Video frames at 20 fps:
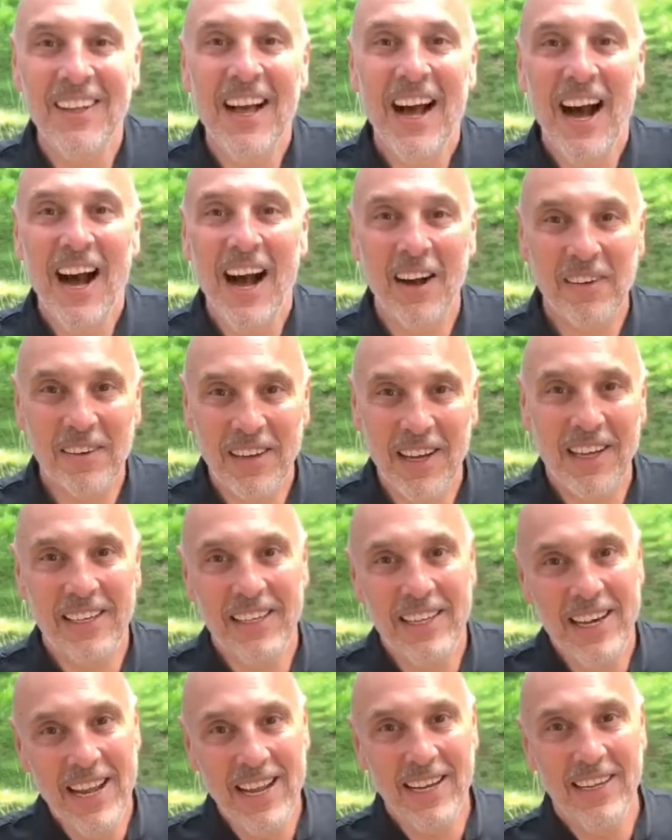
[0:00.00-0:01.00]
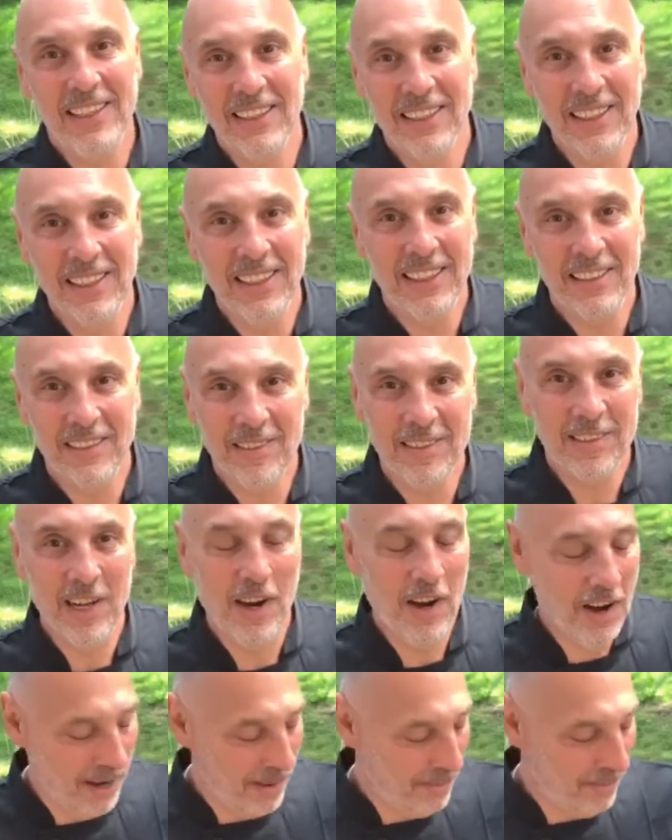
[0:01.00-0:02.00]
Okay, now it's
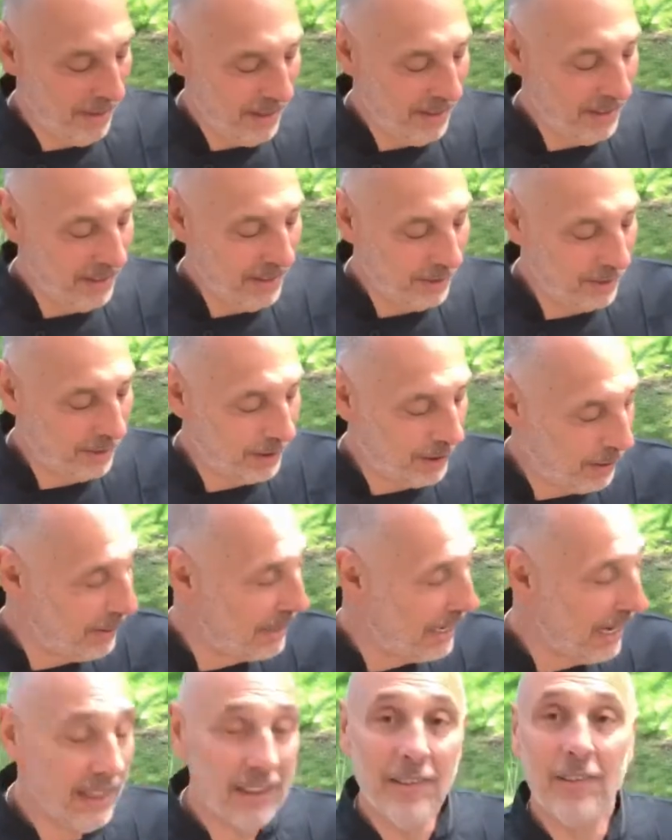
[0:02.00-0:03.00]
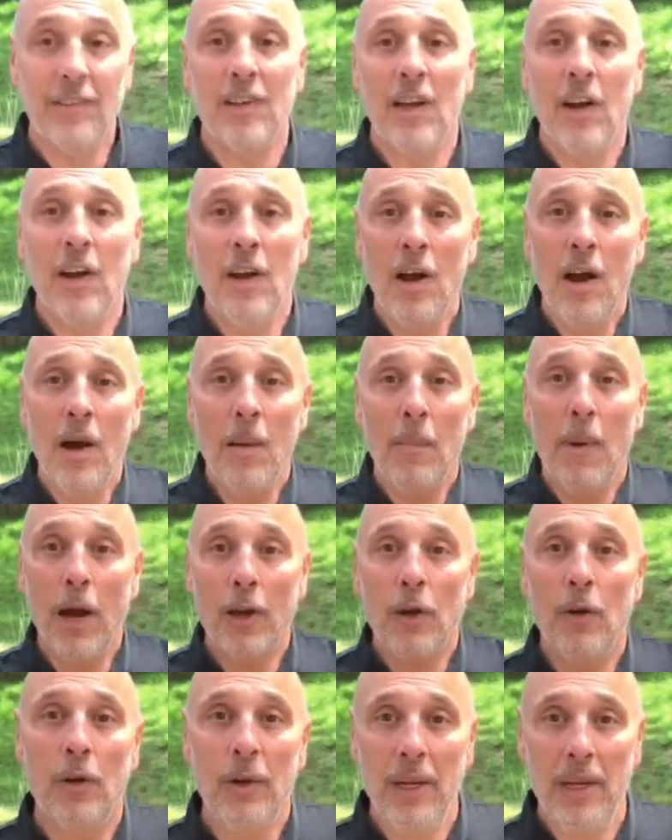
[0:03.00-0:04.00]
time to get my
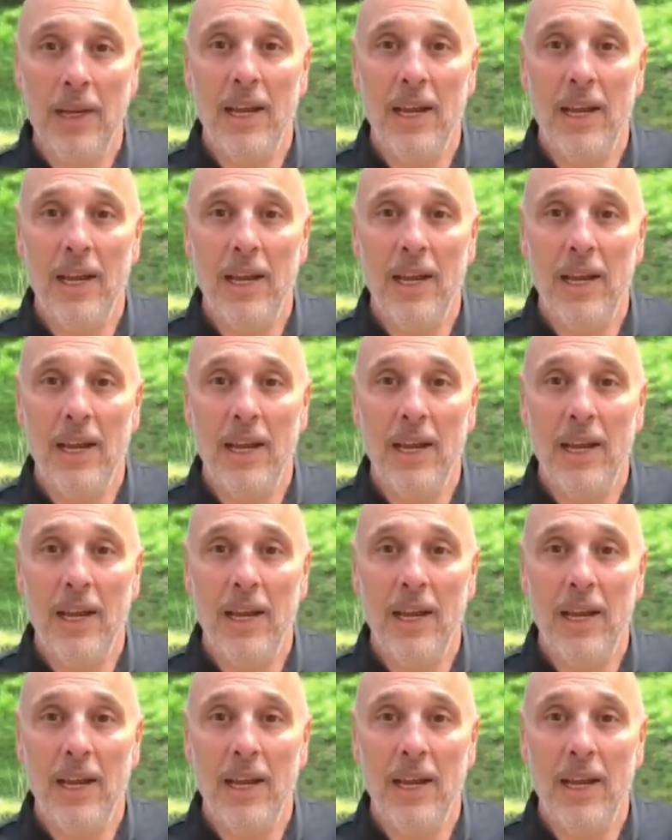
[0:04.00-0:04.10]
cooking